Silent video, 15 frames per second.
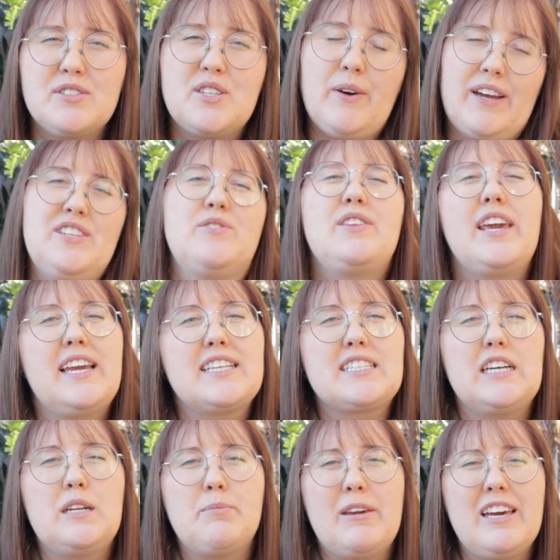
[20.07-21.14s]
so I do think it's
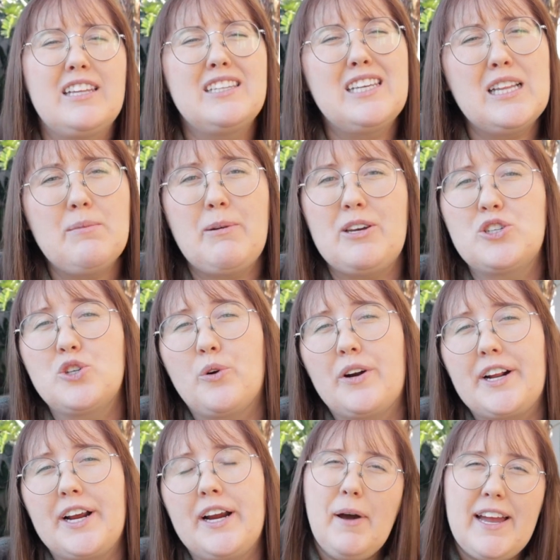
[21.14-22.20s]
going to be a little bit
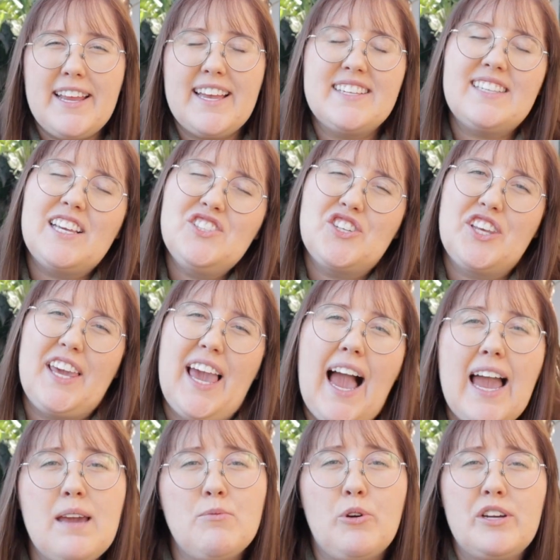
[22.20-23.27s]
shorter, but essentially
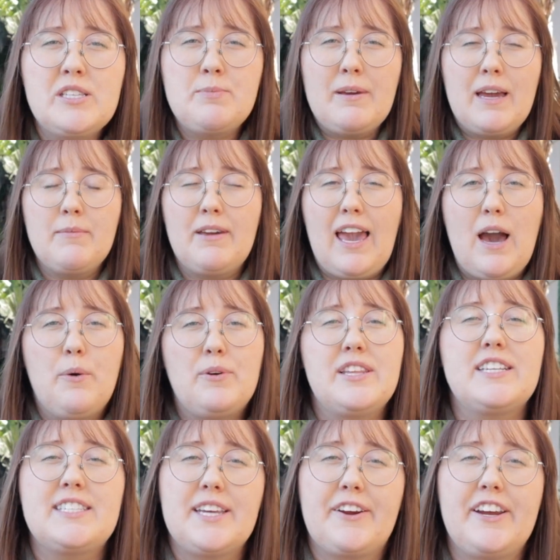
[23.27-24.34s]
I am going to be coming out with
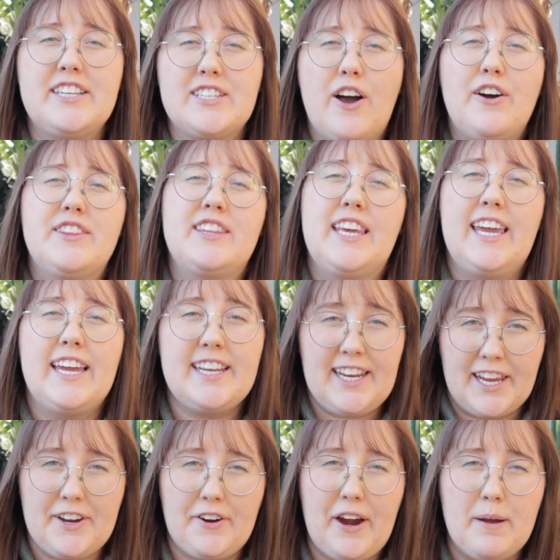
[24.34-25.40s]
a series on the
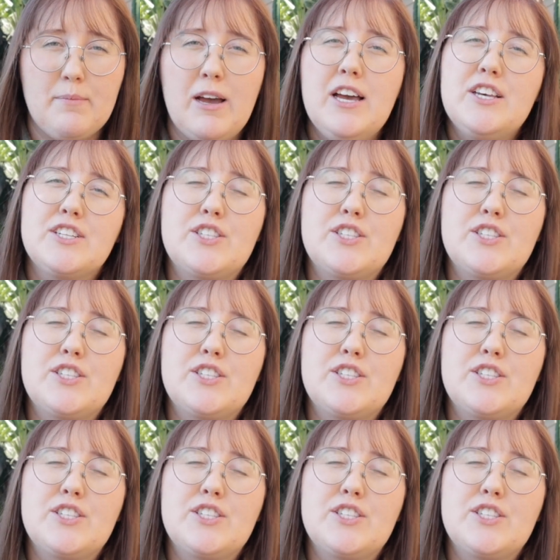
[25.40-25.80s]
Enneagram.